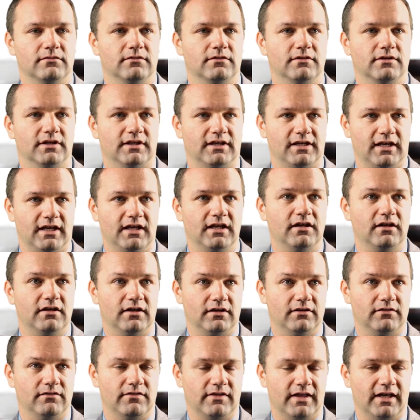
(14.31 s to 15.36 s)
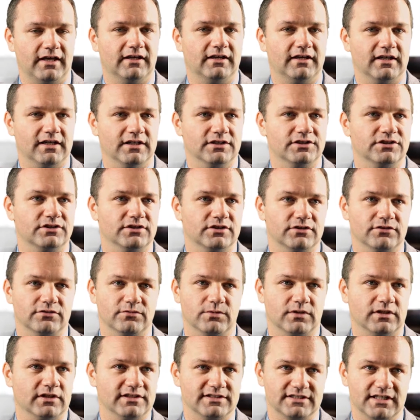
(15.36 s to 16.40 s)
that cancer as
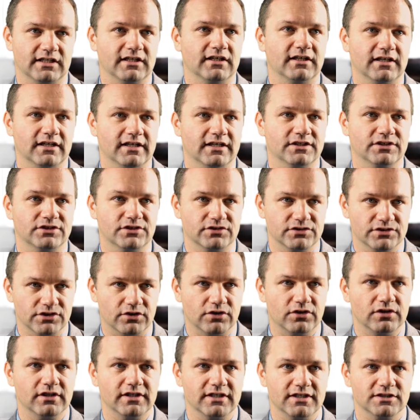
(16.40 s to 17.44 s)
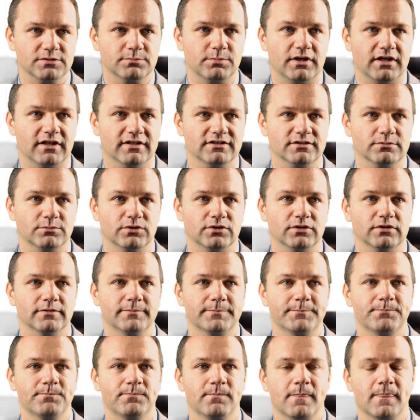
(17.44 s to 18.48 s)
well as any cancer as early as possible,
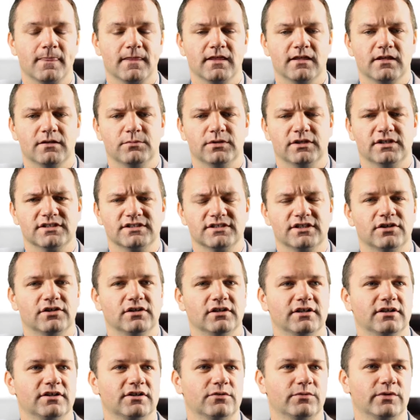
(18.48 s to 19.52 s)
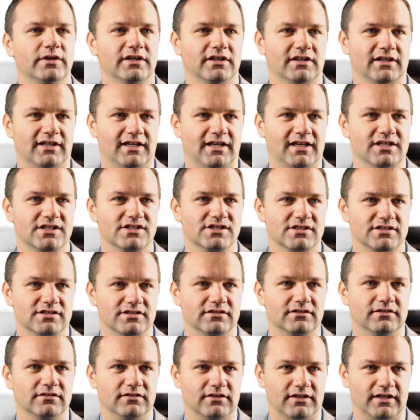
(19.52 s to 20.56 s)
because the earlier we can catch
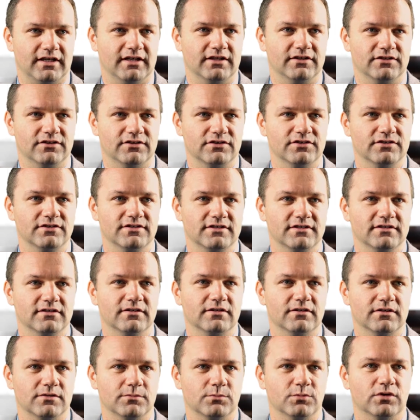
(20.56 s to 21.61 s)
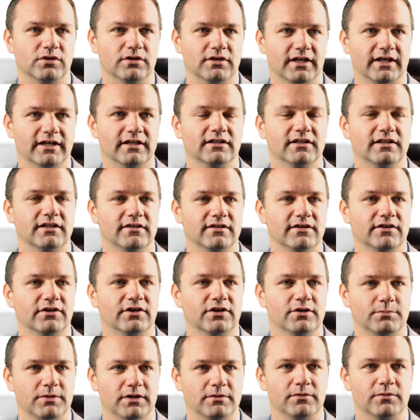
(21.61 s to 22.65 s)
cancers, the more likely they're
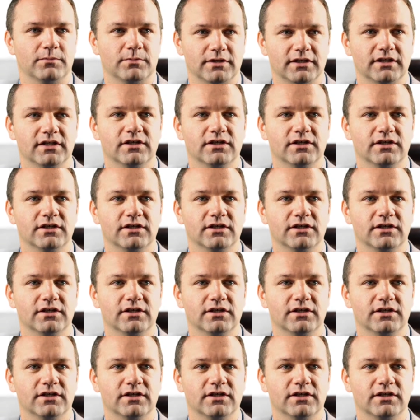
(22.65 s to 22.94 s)
going to be able to be